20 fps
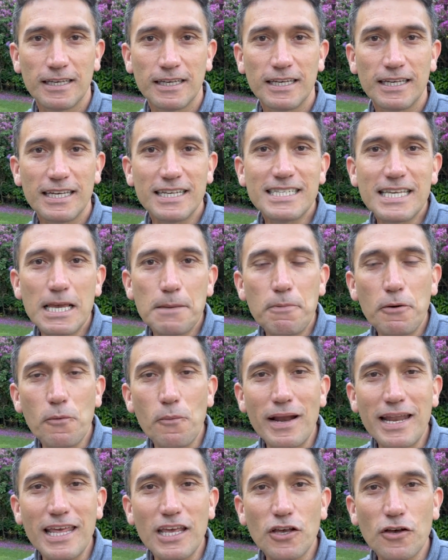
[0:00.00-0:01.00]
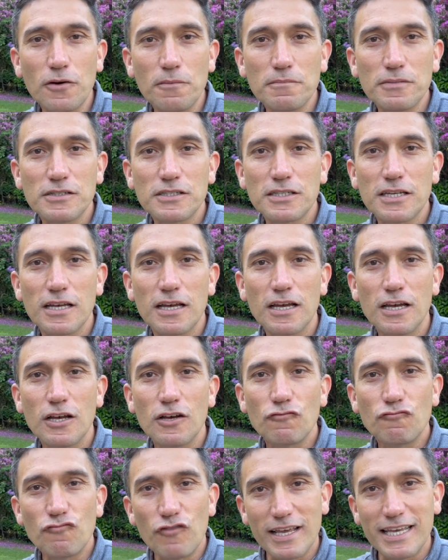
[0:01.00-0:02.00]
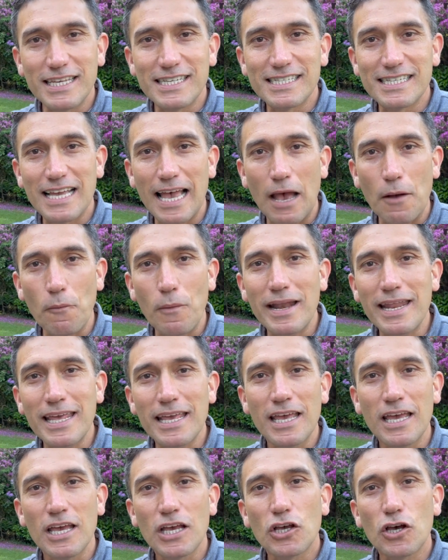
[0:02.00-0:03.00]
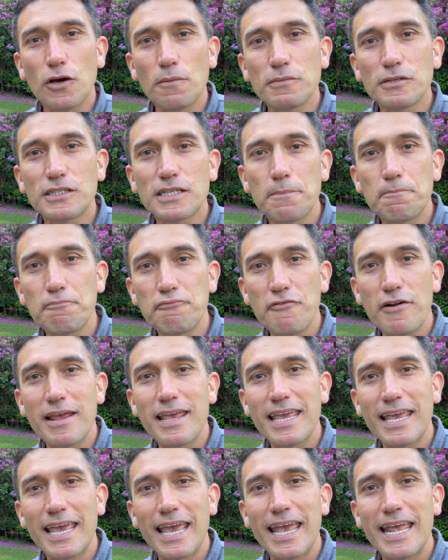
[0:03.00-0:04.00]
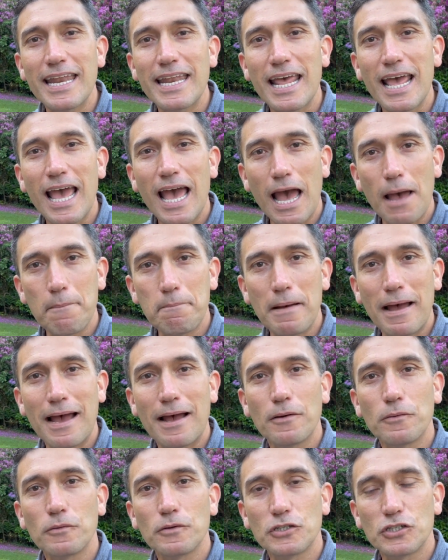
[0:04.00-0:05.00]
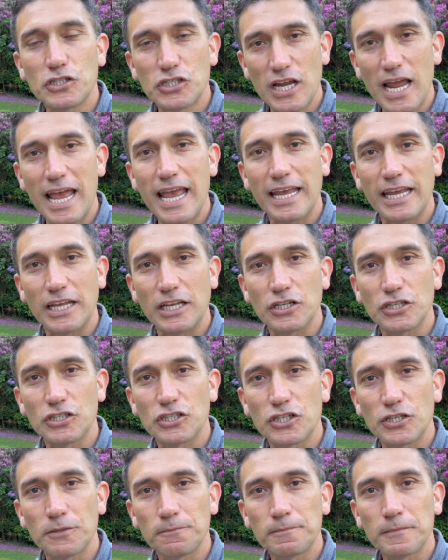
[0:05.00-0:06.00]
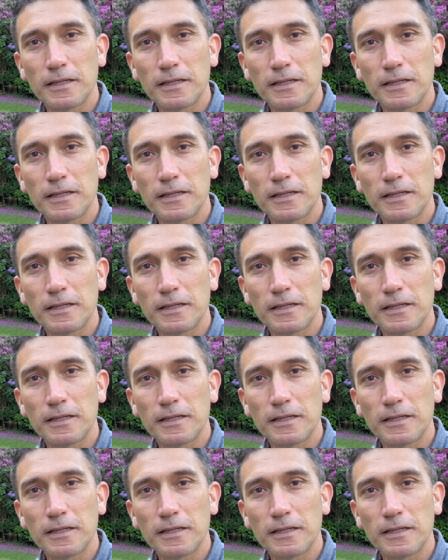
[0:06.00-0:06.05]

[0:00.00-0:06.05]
You see, but when it comes to reset, when it comes to bringing about change,